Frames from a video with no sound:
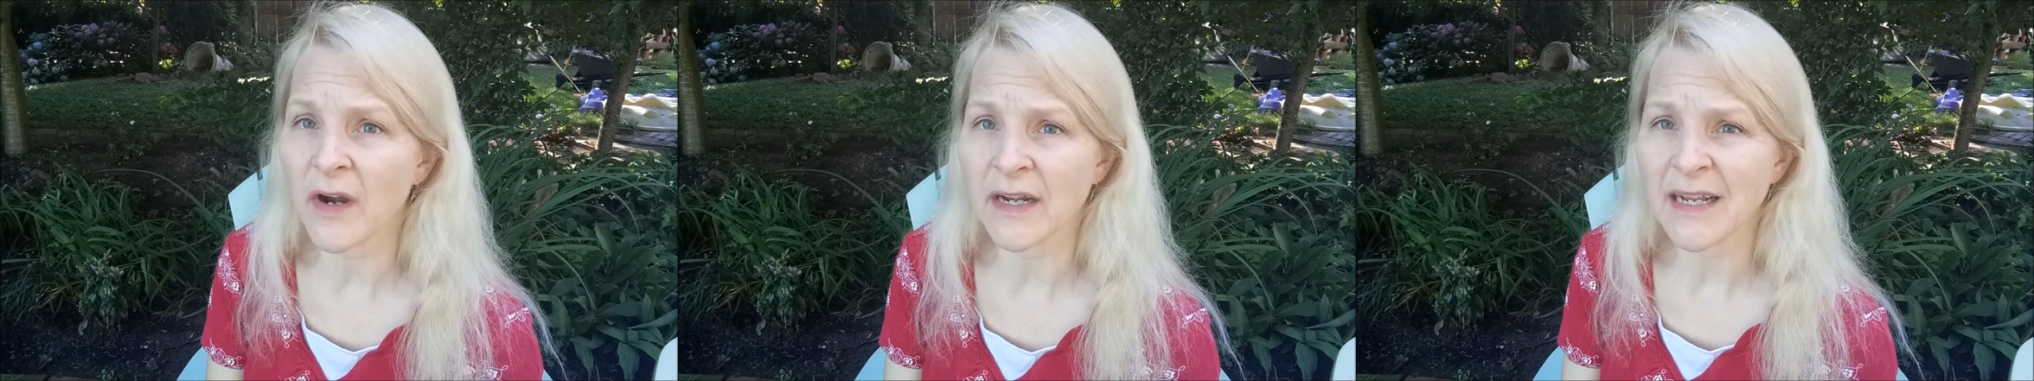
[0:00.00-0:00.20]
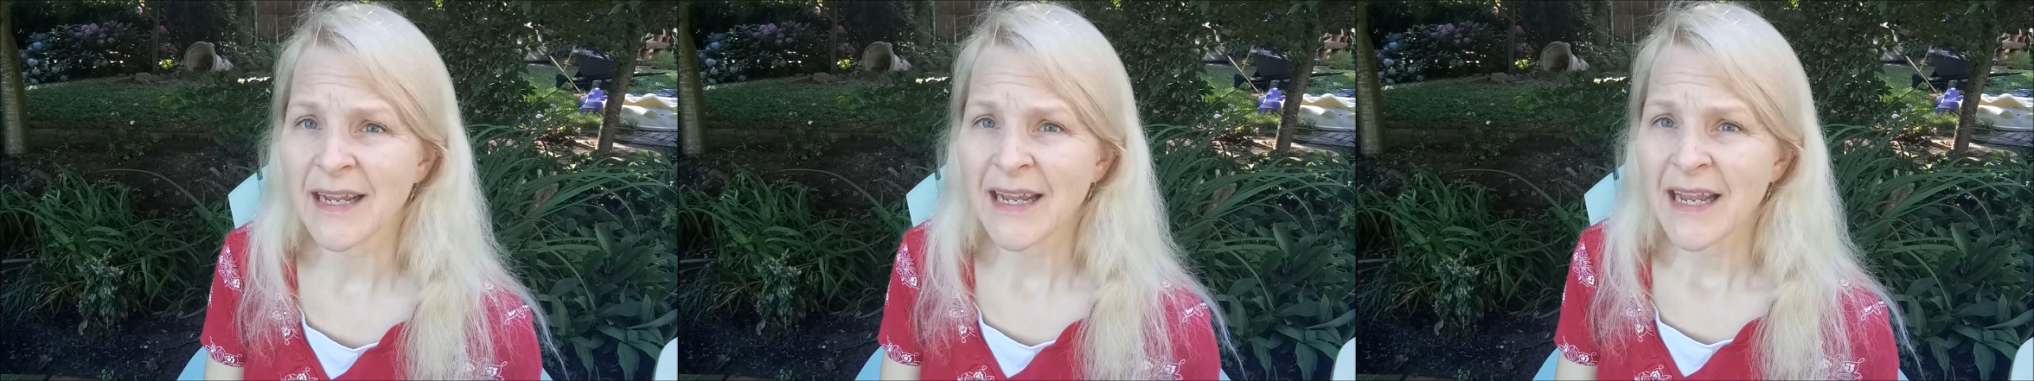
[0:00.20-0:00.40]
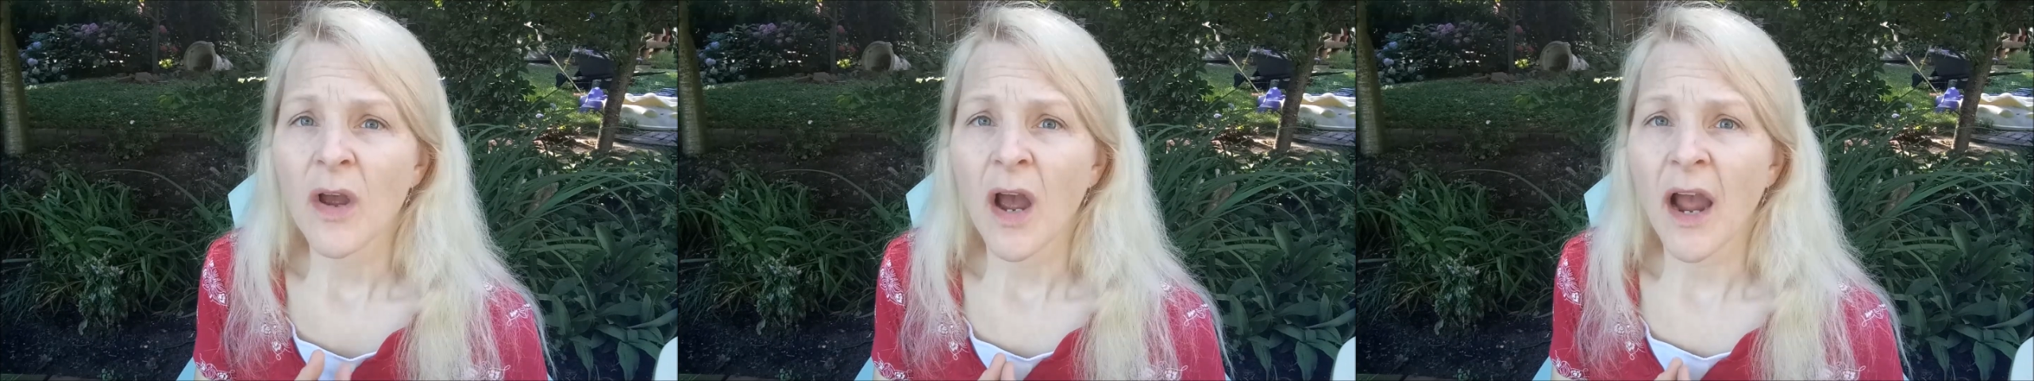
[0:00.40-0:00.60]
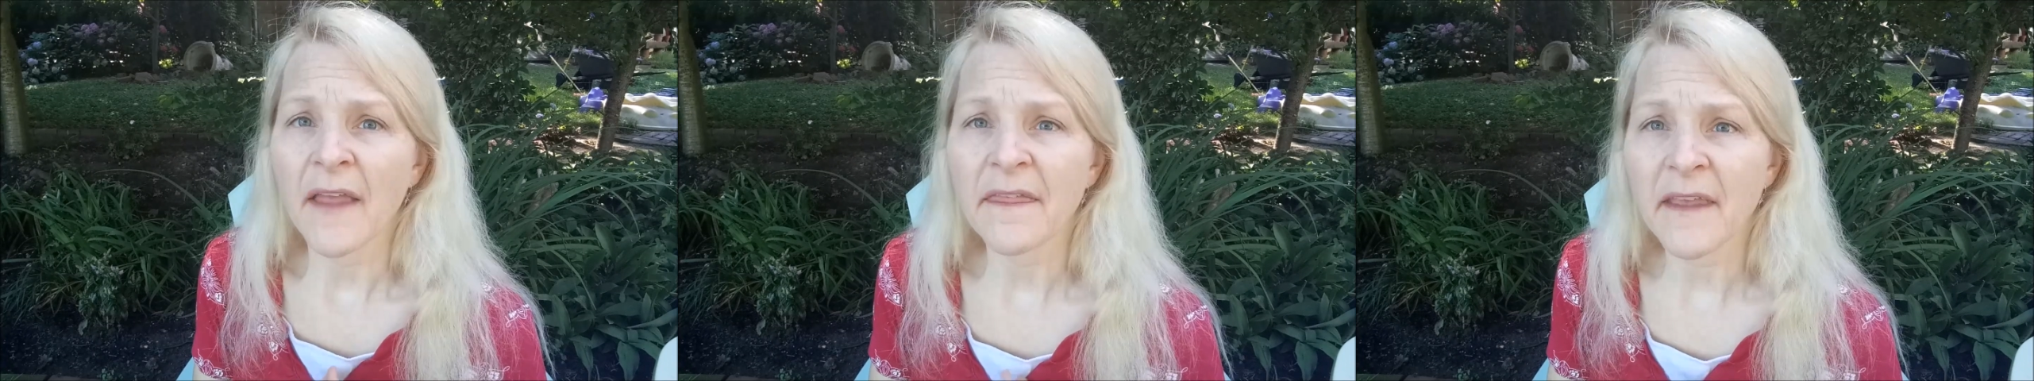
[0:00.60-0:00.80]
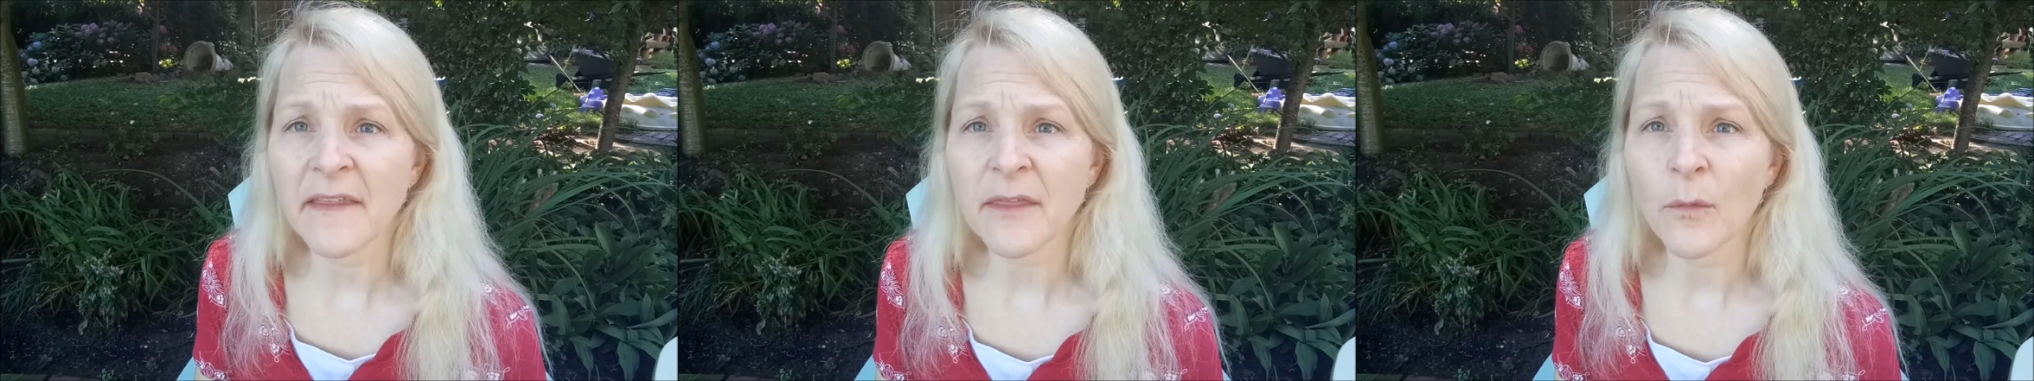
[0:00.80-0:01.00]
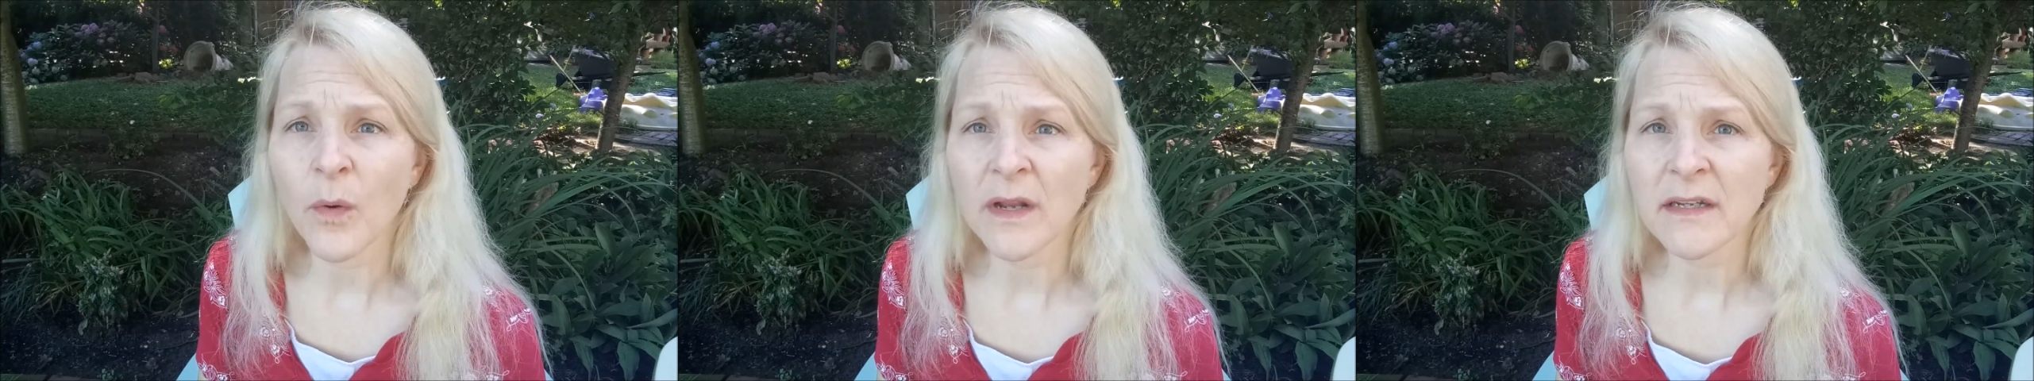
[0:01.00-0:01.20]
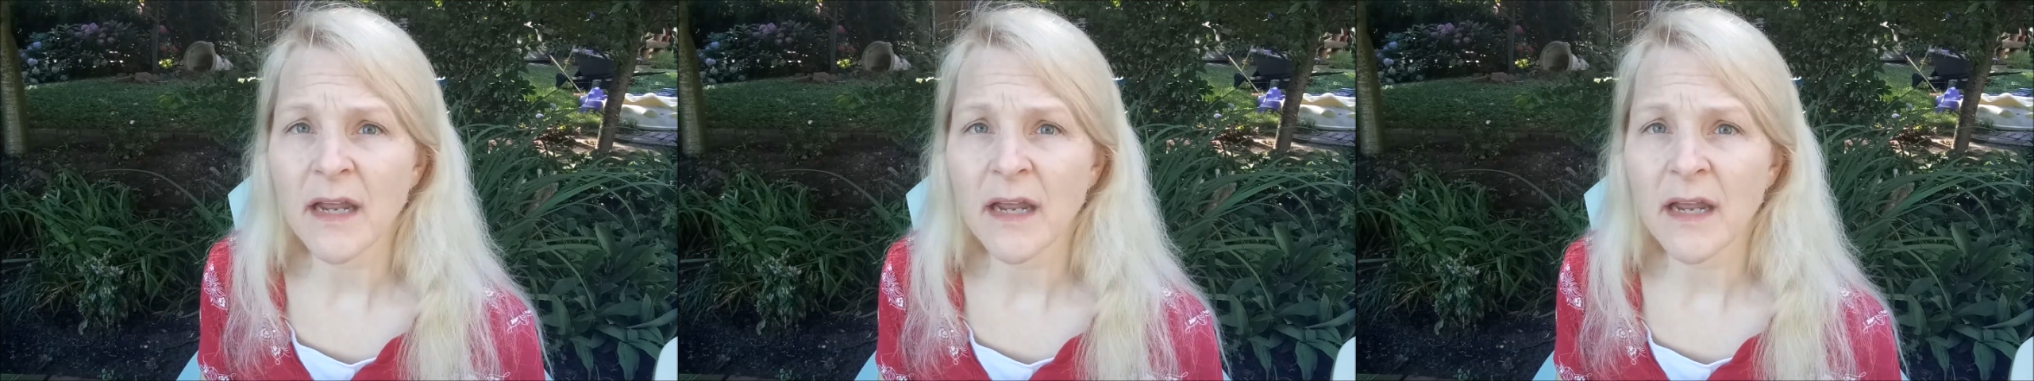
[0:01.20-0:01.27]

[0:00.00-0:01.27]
And I think the one